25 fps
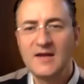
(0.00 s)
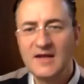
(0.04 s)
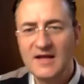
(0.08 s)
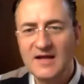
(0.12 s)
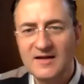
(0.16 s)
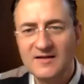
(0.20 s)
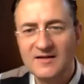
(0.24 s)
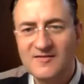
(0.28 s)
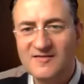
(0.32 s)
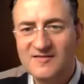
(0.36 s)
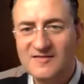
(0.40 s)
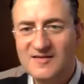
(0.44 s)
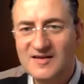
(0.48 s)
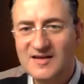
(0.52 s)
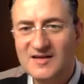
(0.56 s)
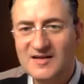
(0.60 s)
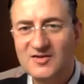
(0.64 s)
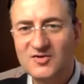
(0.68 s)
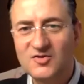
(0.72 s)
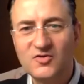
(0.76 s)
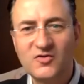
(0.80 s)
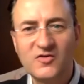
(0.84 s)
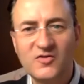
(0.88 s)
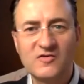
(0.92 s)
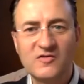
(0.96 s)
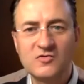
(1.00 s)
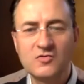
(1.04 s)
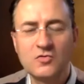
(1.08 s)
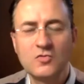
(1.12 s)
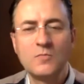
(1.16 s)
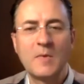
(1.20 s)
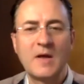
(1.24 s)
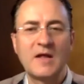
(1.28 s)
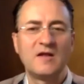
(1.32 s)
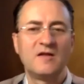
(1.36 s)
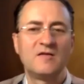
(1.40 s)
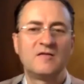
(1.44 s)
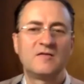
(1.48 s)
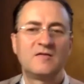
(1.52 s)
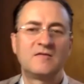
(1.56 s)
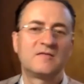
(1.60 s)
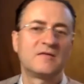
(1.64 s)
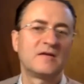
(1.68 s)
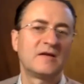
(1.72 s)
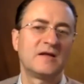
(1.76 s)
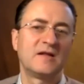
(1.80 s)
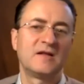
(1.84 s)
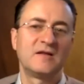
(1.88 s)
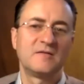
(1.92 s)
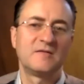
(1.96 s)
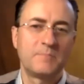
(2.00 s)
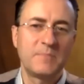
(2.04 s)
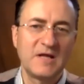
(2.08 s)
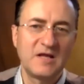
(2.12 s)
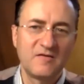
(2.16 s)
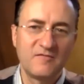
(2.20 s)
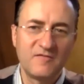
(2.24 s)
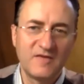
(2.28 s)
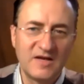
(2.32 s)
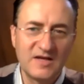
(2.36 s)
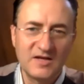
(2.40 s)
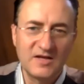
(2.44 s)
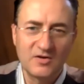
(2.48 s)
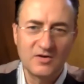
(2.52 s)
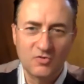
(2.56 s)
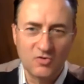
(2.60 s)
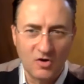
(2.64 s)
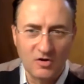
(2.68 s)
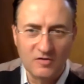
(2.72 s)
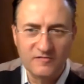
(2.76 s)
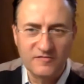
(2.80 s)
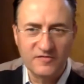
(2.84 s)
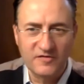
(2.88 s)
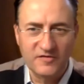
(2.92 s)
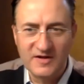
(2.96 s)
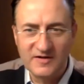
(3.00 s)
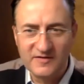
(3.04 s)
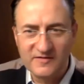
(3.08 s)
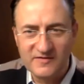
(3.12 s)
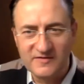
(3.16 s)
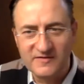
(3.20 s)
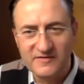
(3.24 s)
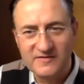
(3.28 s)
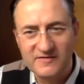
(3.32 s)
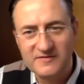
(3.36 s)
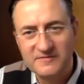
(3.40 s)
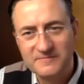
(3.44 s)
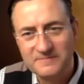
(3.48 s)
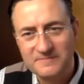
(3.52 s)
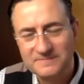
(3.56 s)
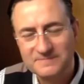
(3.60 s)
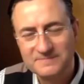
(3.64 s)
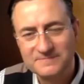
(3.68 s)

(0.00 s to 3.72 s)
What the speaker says: and stick to Zoom and big video conferences?